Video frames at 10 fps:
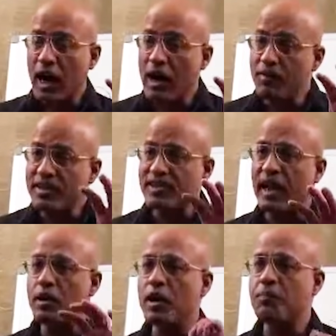our
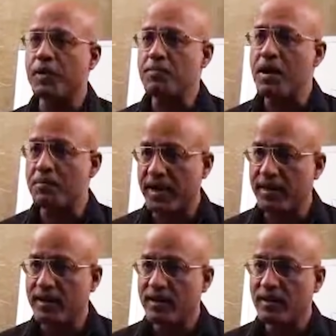cell lipid
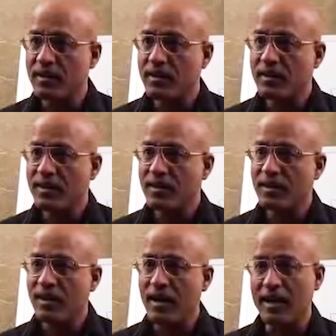membrane
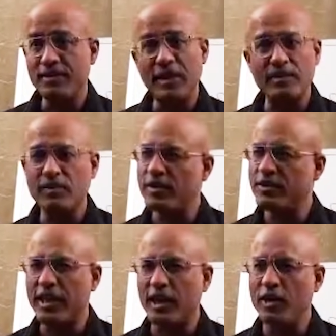and that is a
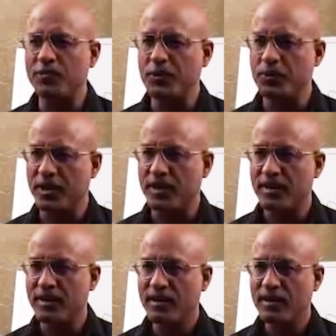deadly fusion
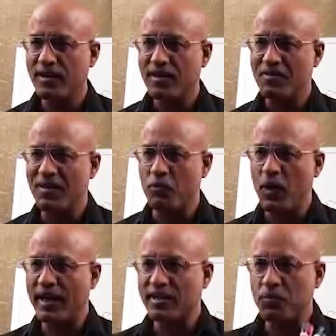when
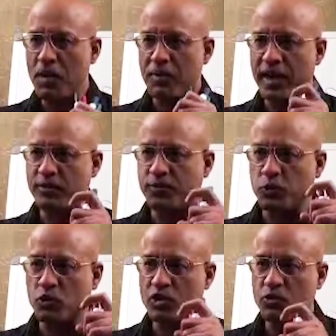virus membrane
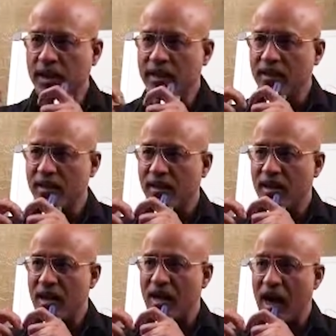fuses with
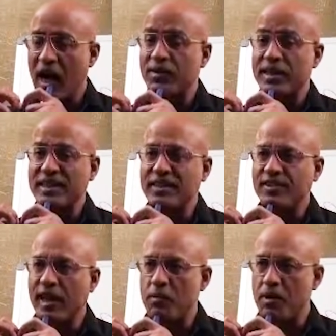our T
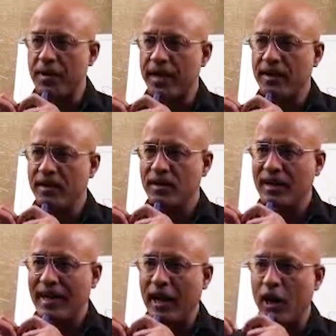cell membrane
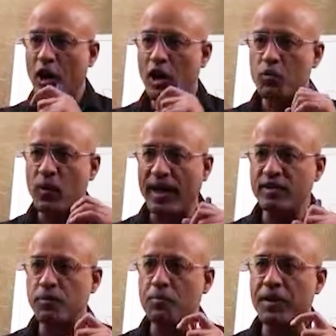or
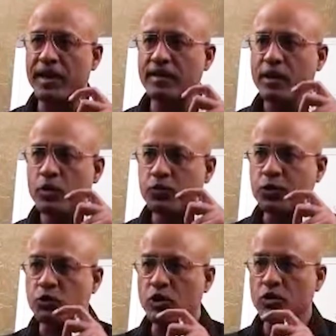virus membrane
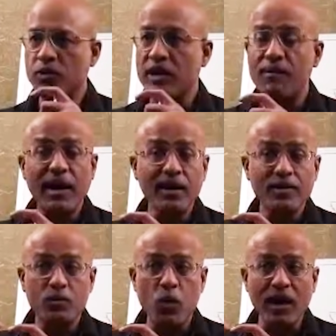fuses with our
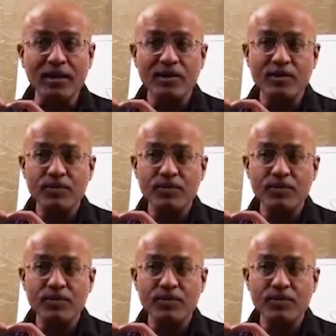what